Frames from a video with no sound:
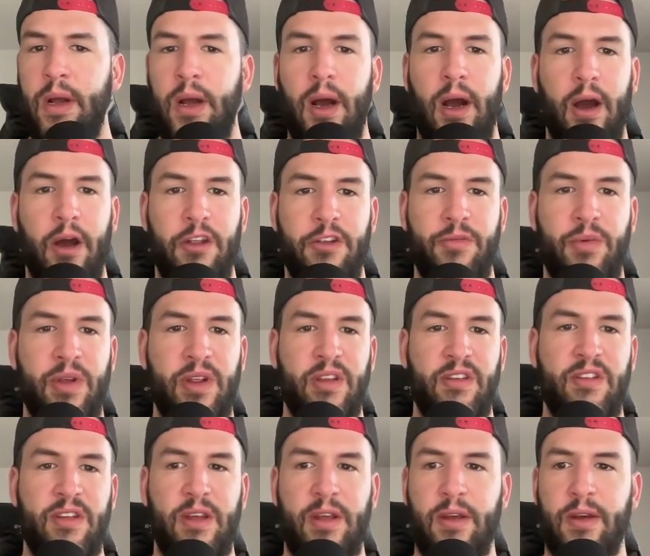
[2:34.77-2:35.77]
uh, as we can
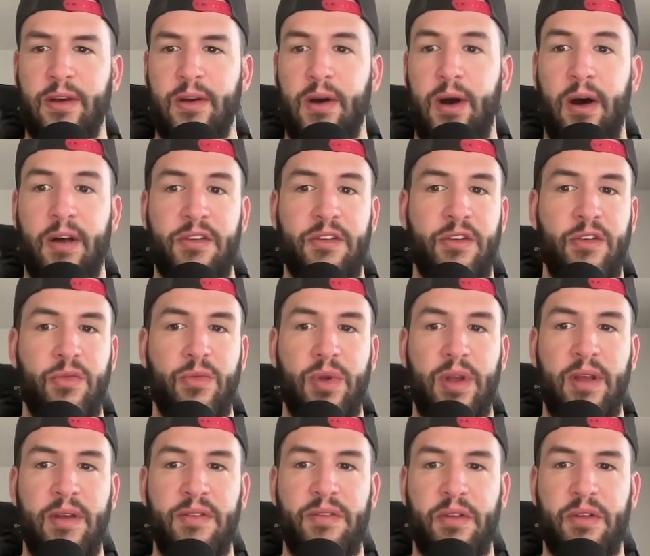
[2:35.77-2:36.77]
see, Austin
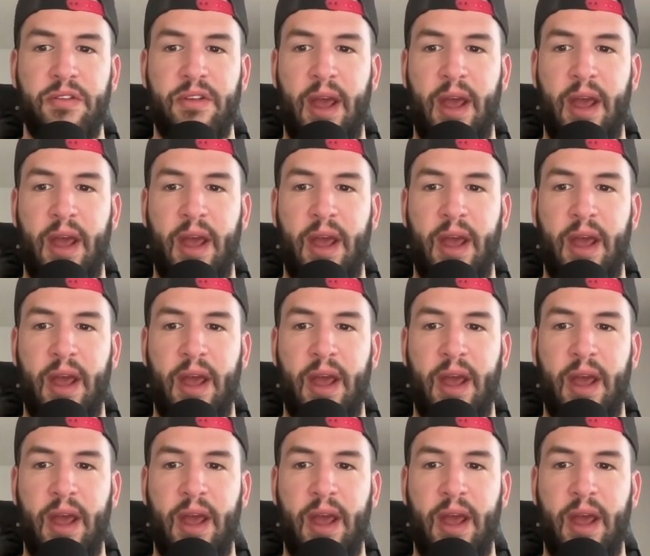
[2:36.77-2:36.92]
Reaves is